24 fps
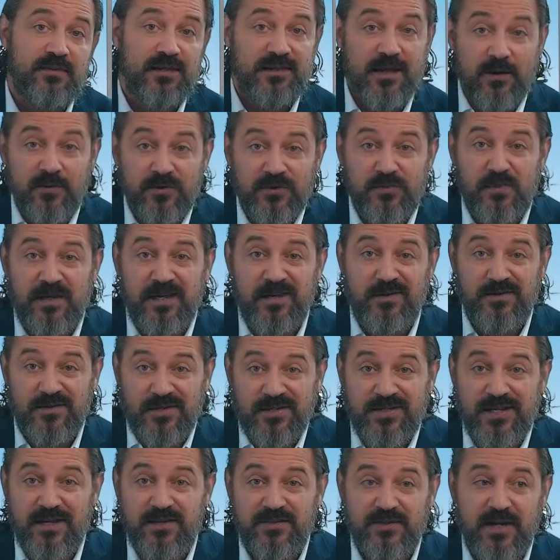And that was me, I was a
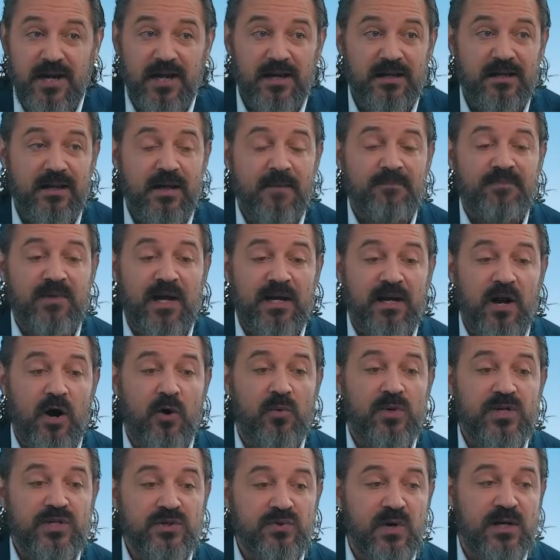sales guy. I
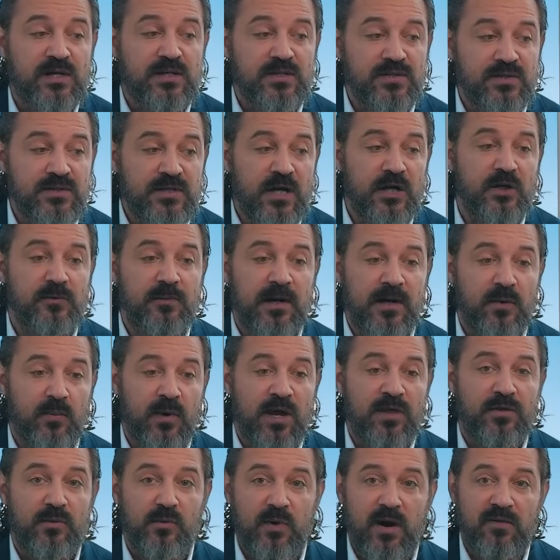always tried to sell my
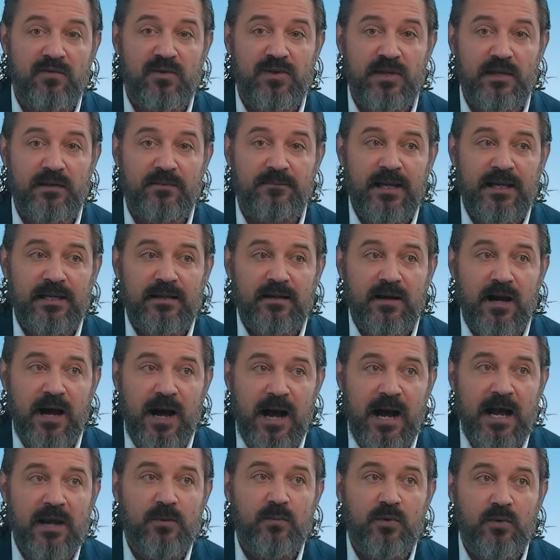way through everything. Like
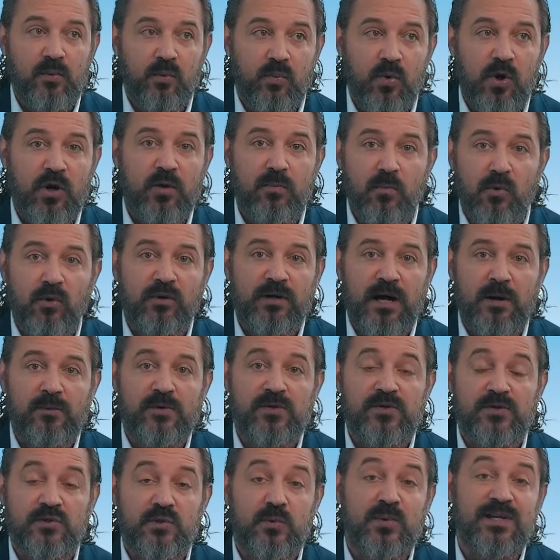I would work more
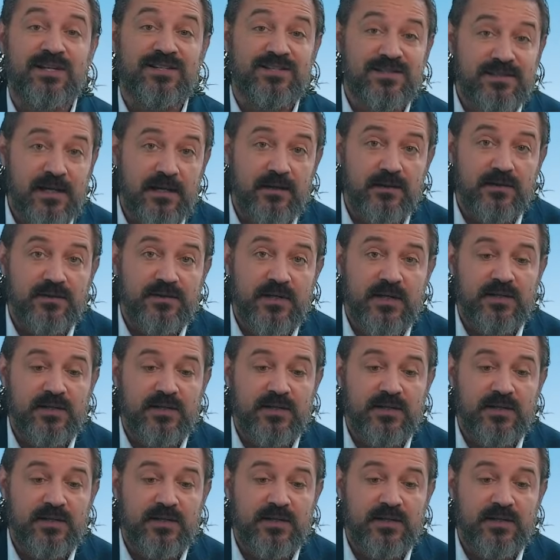hours doing sales